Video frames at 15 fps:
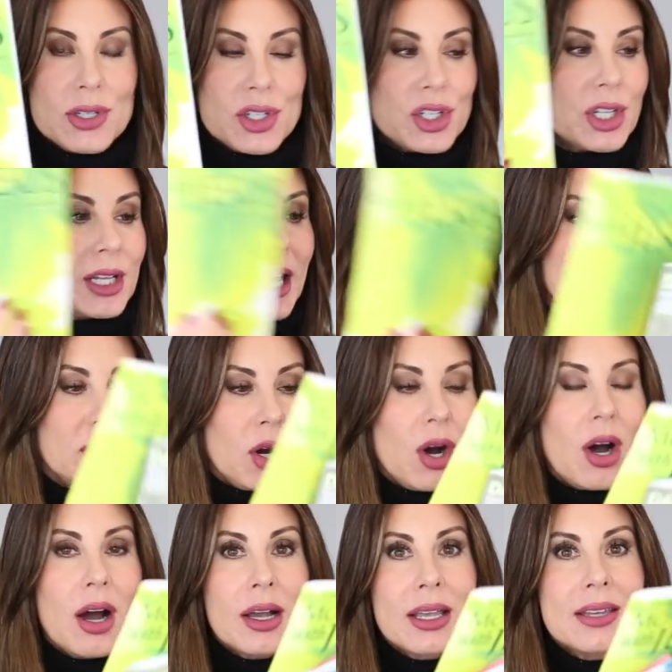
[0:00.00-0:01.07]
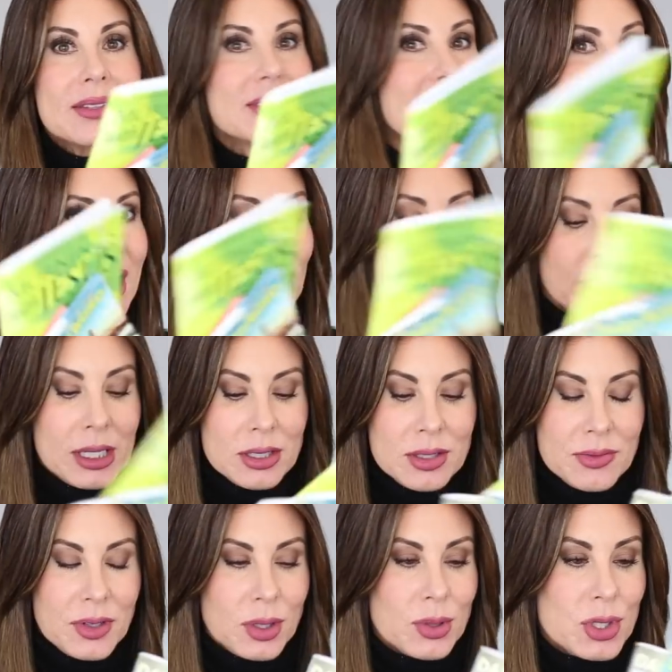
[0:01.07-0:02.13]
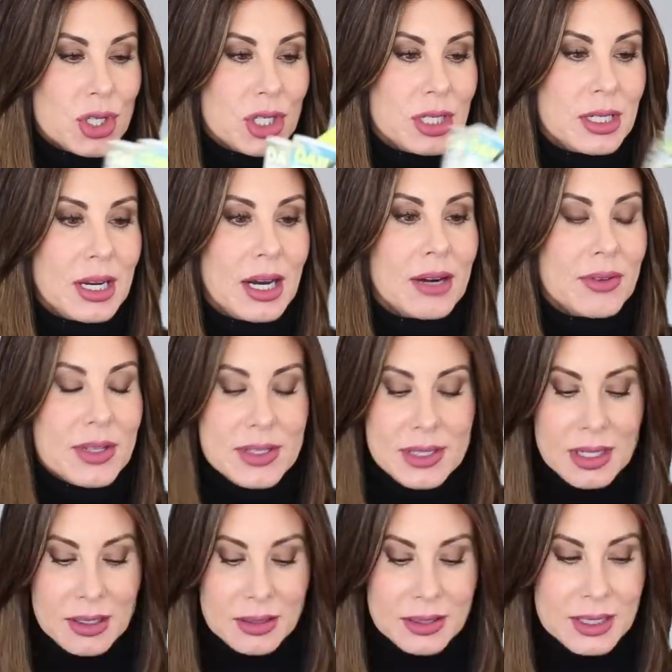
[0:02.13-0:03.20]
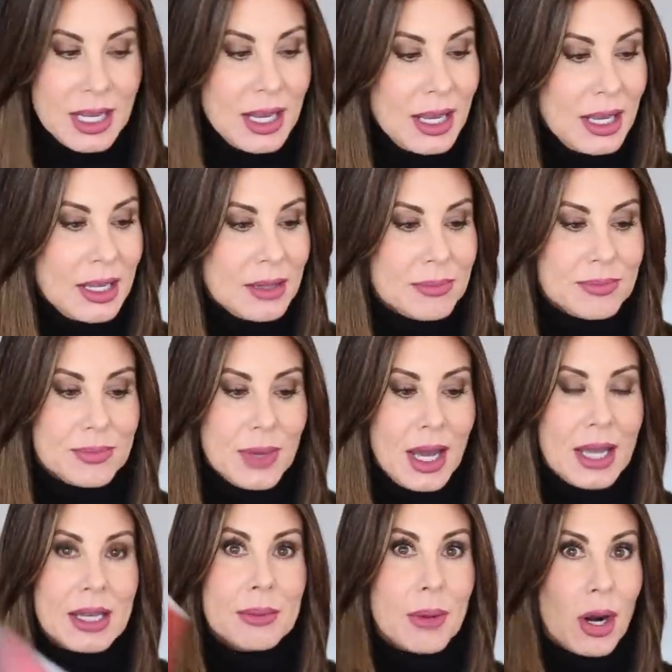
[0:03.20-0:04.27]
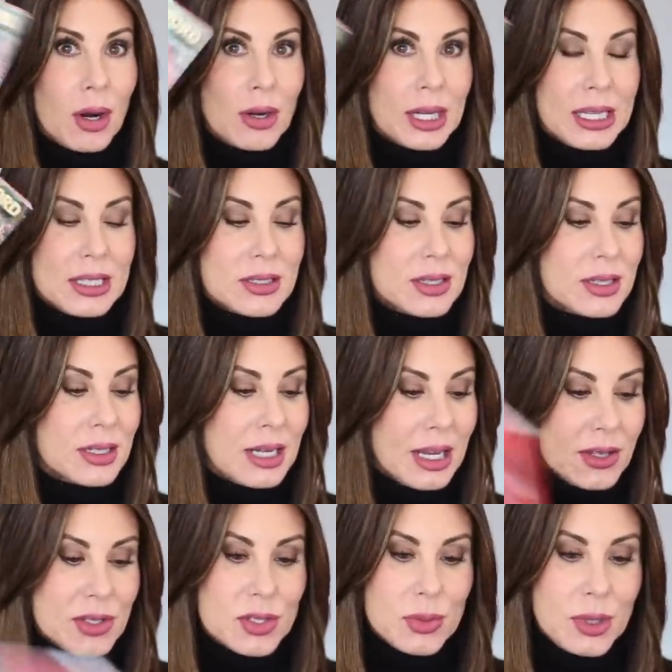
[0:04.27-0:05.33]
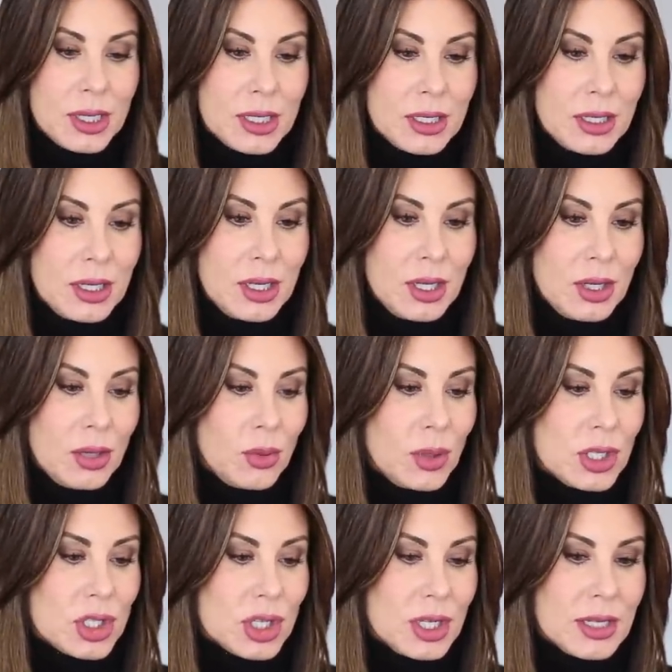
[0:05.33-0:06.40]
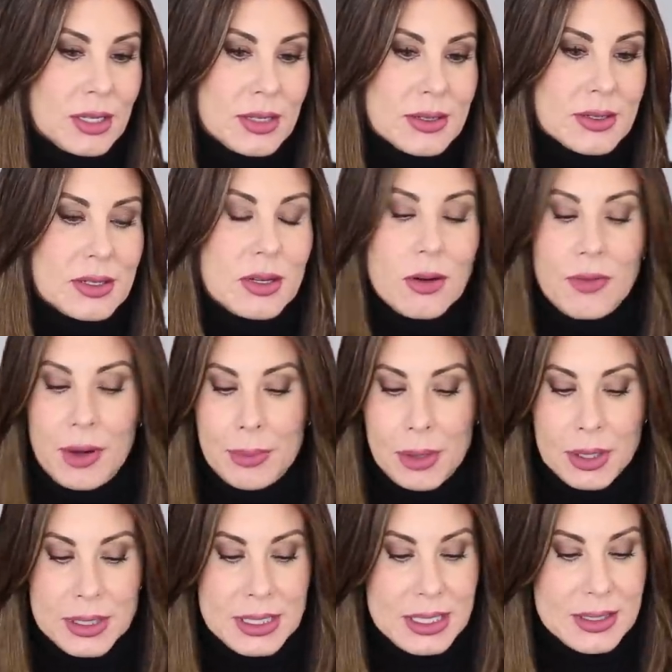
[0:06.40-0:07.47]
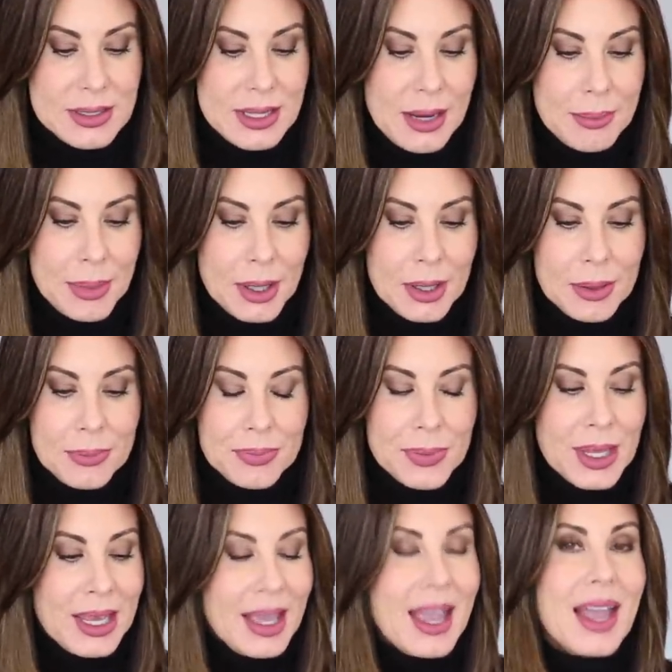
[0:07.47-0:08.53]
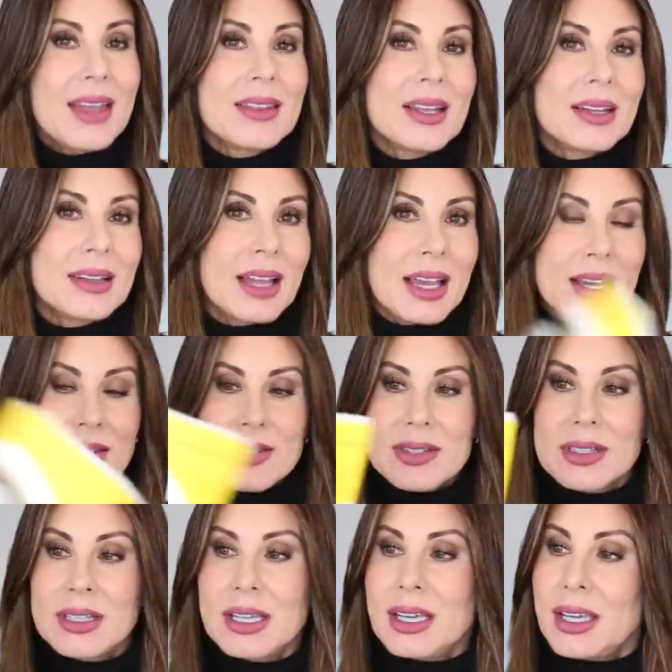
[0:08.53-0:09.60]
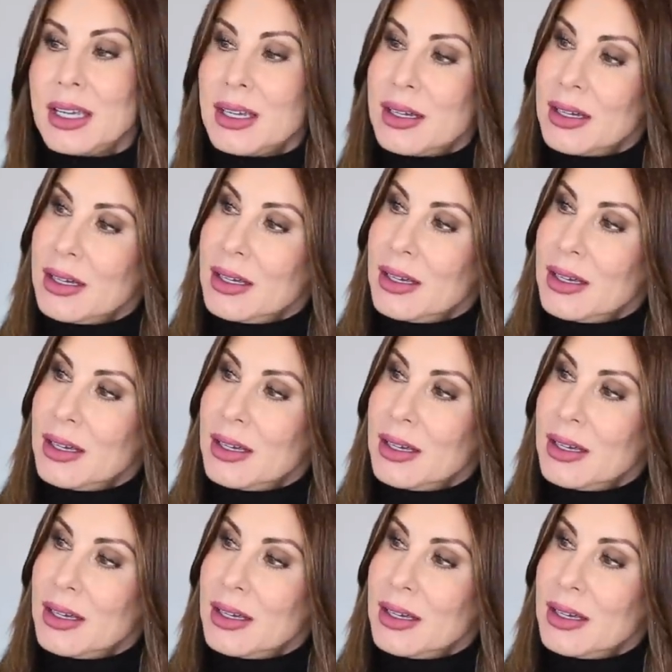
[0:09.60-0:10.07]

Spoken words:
was July and August. I read a devotion every single day. I am already into the next one, which is November and December. And then lastly,